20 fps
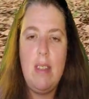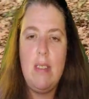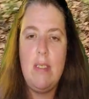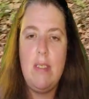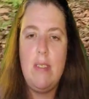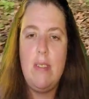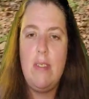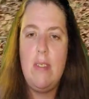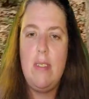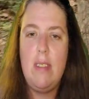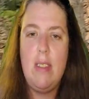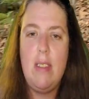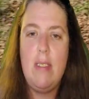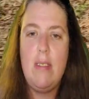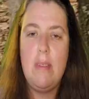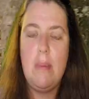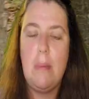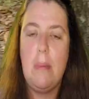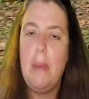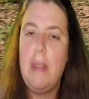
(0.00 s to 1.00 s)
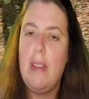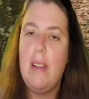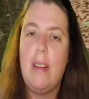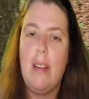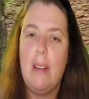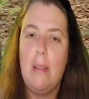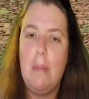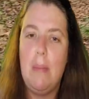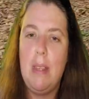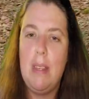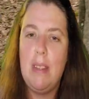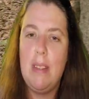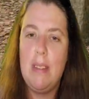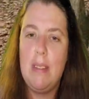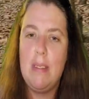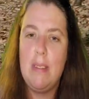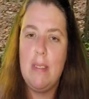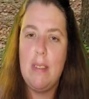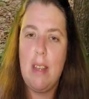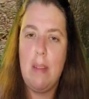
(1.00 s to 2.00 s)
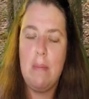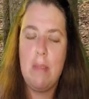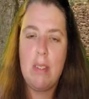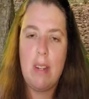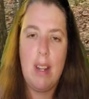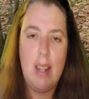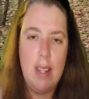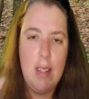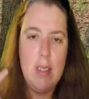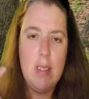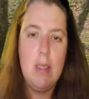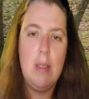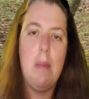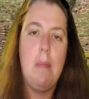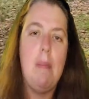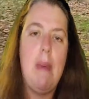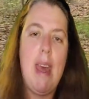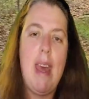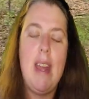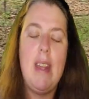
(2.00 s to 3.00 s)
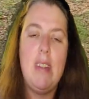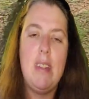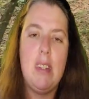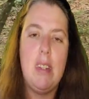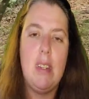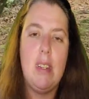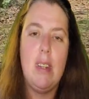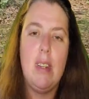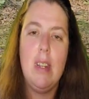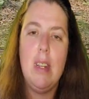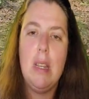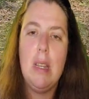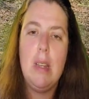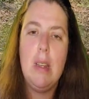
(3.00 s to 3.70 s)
It's weird because I'm trying to imagine